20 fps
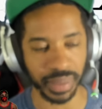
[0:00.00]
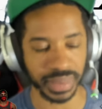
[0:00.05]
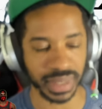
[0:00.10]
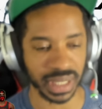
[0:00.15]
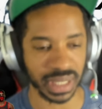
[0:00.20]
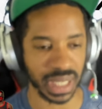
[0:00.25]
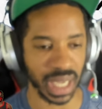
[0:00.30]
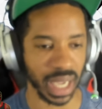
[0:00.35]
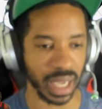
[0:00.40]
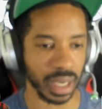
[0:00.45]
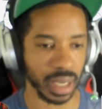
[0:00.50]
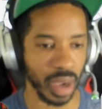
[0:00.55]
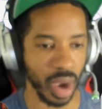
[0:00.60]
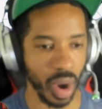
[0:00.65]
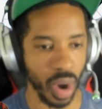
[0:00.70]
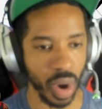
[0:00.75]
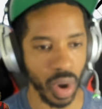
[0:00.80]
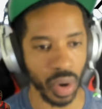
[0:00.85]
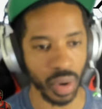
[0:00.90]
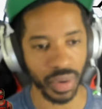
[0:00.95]
to date,
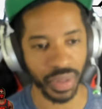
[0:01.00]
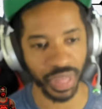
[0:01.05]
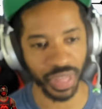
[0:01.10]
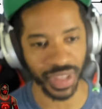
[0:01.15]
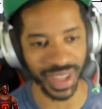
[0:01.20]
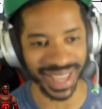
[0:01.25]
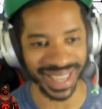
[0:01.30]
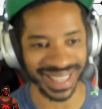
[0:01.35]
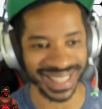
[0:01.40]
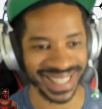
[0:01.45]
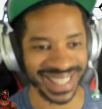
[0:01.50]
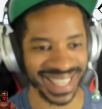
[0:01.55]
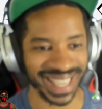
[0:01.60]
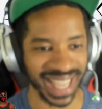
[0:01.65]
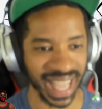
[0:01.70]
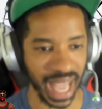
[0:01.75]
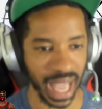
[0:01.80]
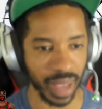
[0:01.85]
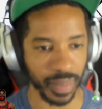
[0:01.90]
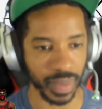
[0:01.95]
all things
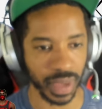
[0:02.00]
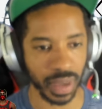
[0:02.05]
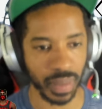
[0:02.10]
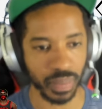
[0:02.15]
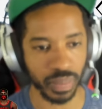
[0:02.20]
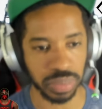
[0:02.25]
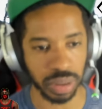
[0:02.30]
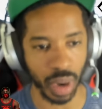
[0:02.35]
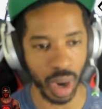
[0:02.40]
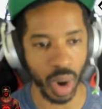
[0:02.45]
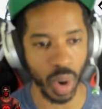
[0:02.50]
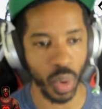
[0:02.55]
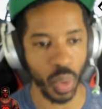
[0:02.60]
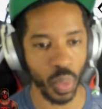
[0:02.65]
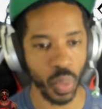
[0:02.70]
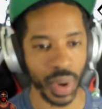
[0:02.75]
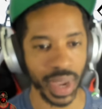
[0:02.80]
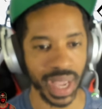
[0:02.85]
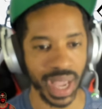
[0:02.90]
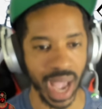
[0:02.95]
gaming, bro.
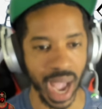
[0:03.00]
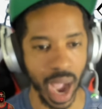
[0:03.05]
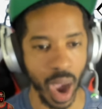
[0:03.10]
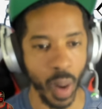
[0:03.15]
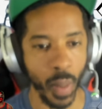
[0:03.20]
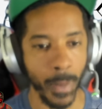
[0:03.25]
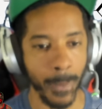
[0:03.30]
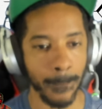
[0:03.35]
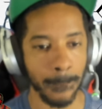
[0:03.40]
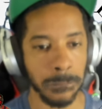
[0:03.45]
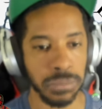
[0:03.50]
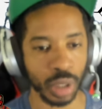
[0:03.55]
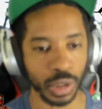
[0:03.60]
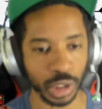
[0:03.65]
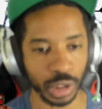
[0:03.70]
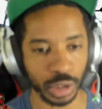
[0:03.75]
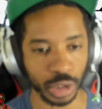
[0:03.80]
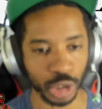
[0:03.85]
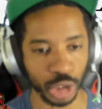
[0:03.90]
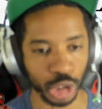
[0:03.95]
We out.
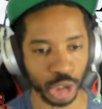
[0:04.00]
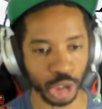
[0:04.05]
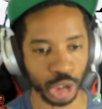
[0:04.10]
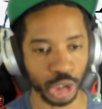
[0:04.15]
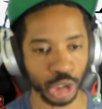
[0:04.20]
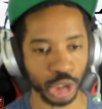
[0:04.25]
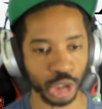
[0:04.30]
Peace.